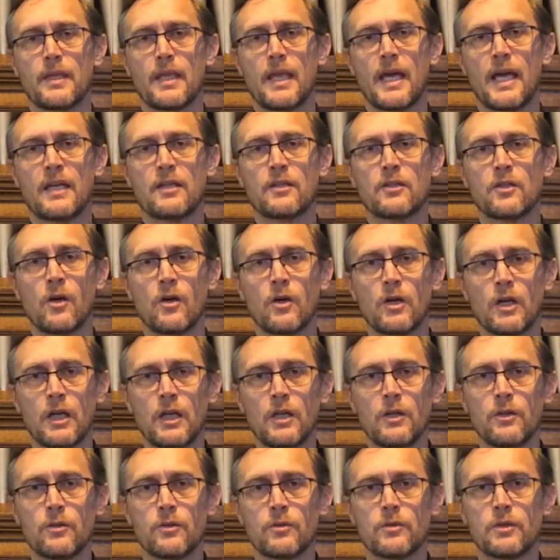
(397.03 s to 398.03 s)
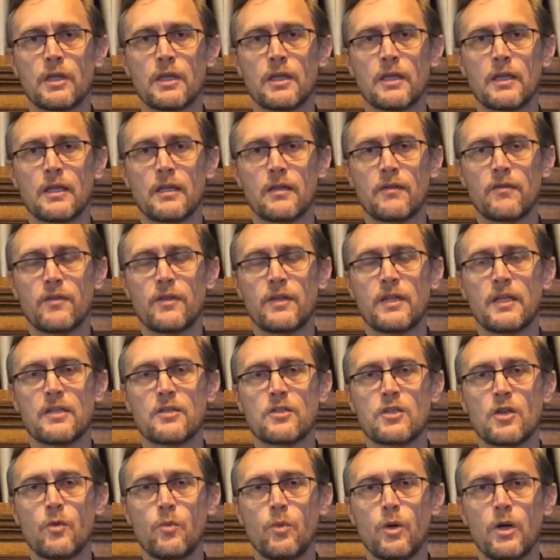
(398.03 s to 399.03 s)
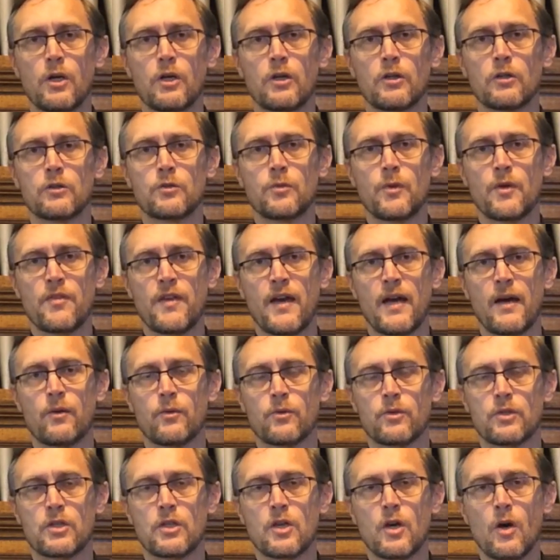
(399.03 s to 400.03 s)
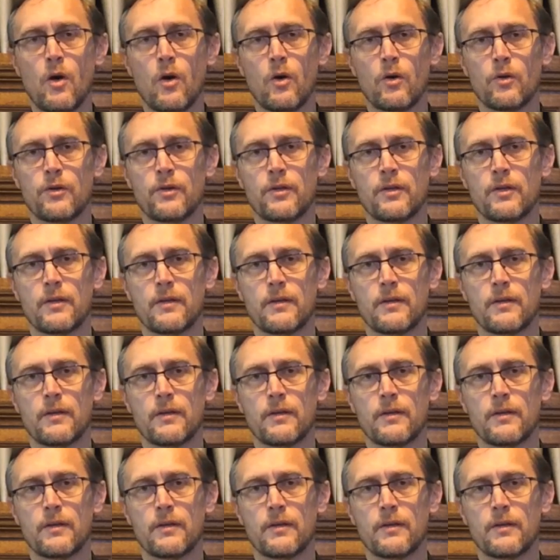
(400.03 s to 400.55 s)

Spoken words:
and conclude that it's a world without God.